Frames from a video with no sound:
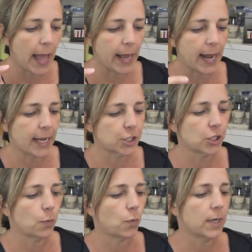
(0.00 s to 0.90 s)
And
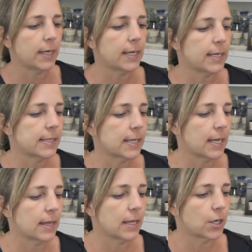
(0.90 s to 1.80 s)
actually what it is,
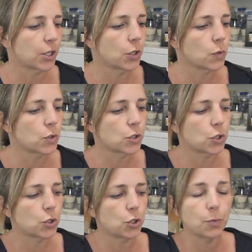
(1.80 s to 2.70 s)
they're
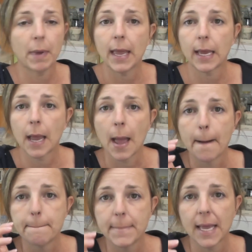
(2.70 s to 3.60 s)
used to make
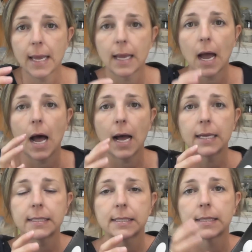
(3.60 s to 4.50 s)
big
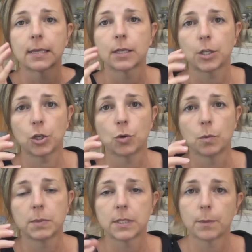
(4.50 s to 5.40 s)
ice
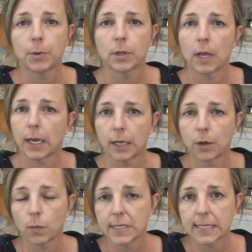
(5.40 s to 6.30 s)
cubes to put like
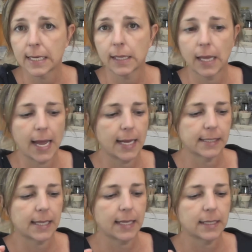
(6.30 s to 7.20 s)
in a whiskey
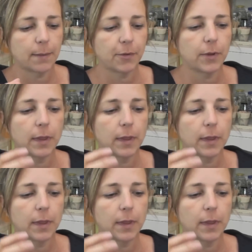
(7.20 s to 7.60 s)
glass, that type of a